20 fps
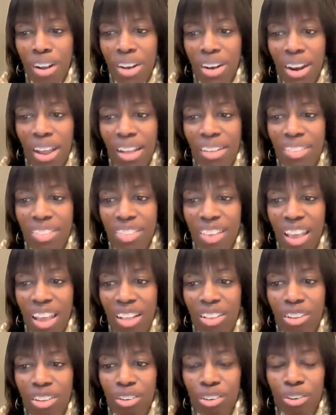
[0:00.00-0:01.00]
Brent and
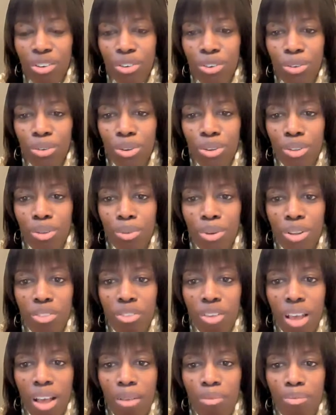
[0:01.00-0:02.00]
Taylor, who were the
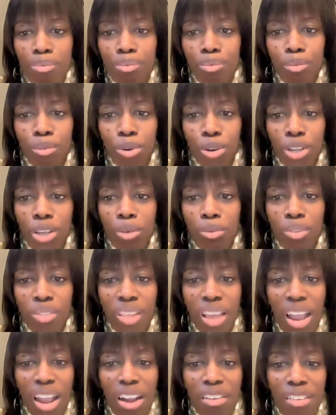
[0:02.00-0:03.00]
ones helped working
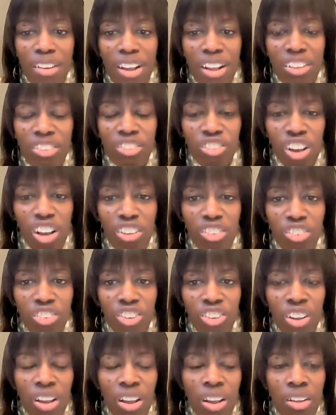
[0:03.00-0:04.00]
with Carrie and
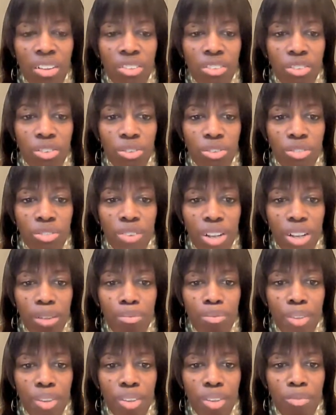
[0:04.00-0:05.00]
Josh to
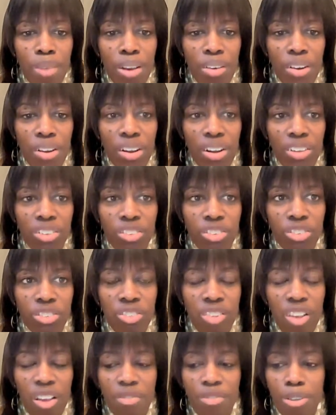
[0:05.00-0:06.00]
develop these
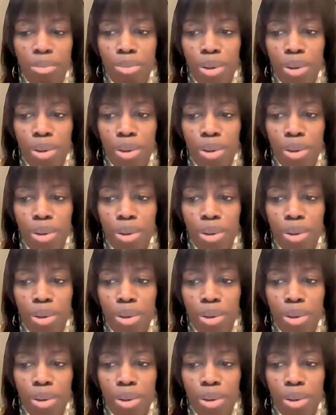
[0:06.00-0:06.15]
mariculture